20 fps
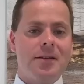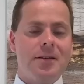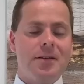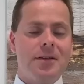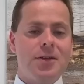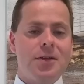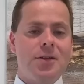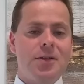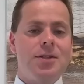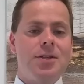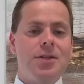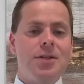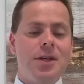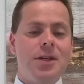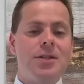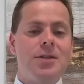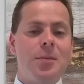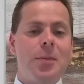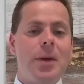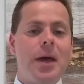So this year
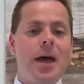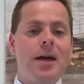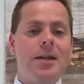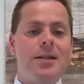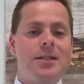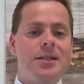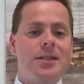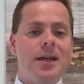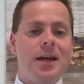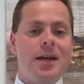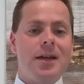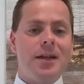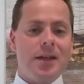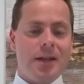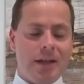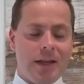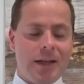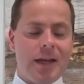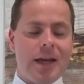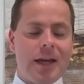is about,
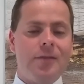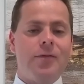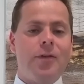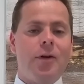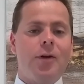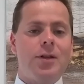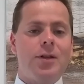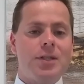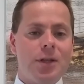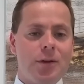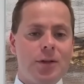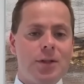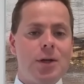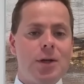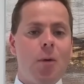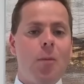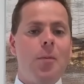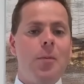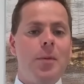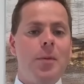again, focusing on
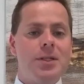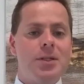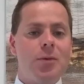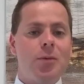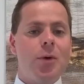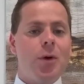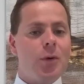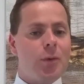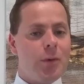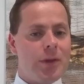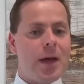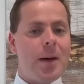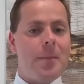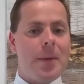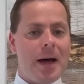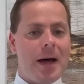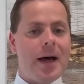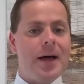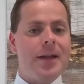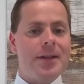ZolpiMist to work with our
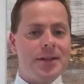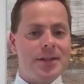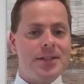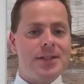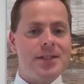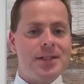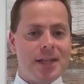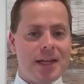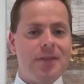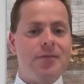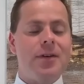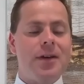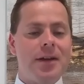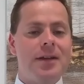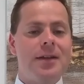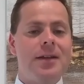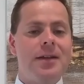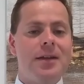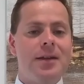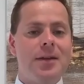partners, Teva,
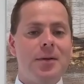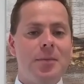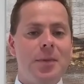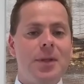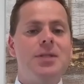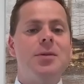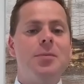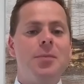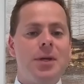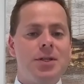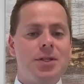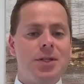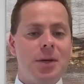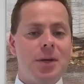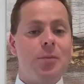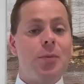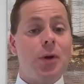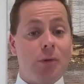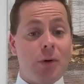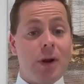Mitsubishi,
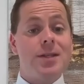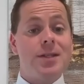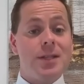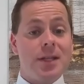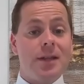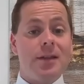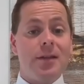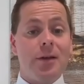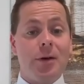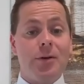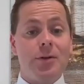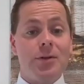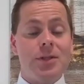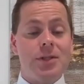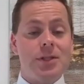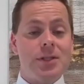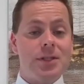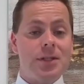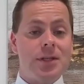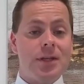and progressing
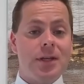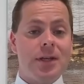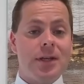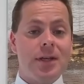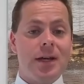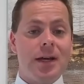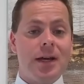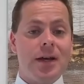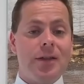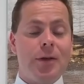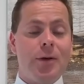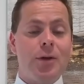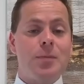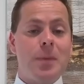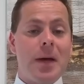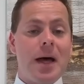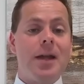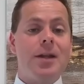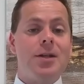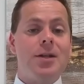those
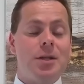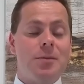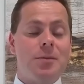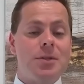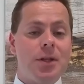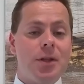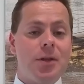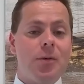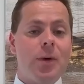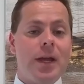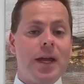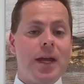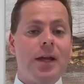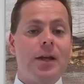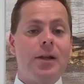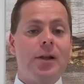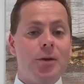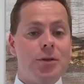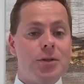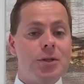partnerships so that we're getting
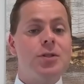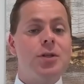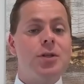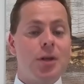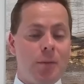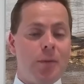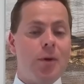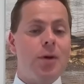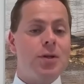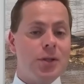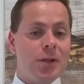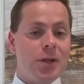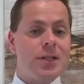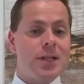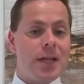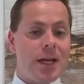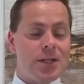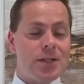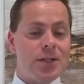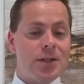closer to
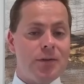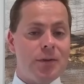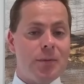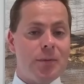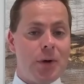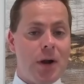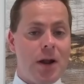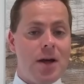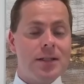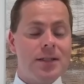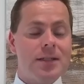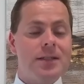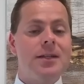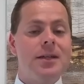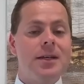commercialization of the product.